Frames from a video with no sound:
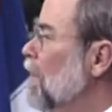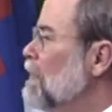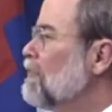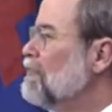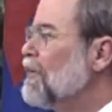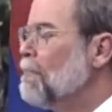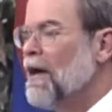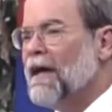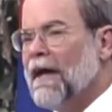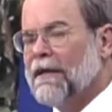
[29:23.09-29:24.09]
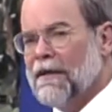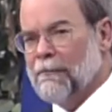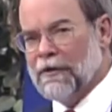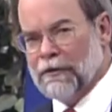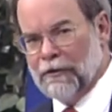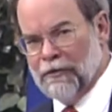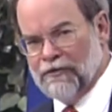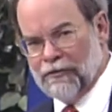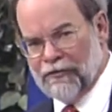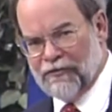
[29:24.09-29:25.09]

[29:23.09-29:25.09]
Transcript: semi academic literature.